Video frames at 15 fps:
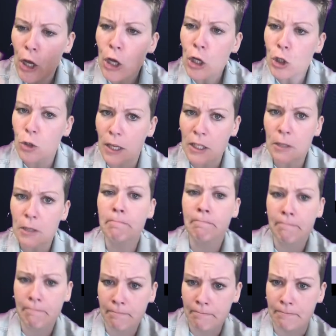So that's
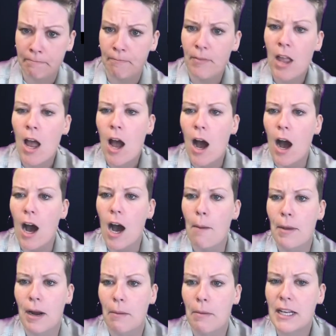and
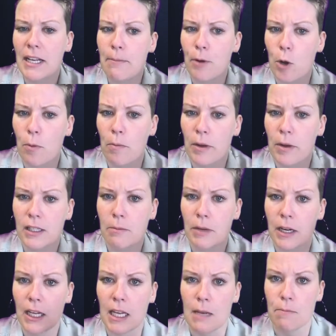I'm going to keep it open because I'm
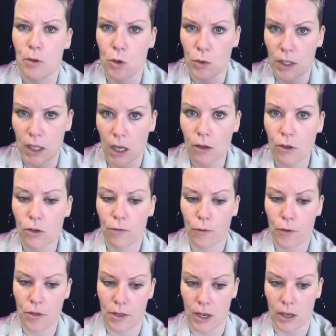going to keep using it
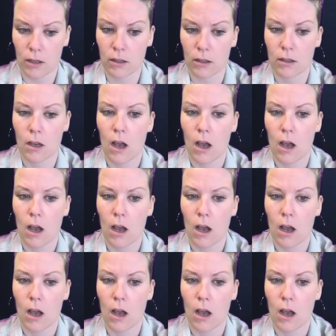for this.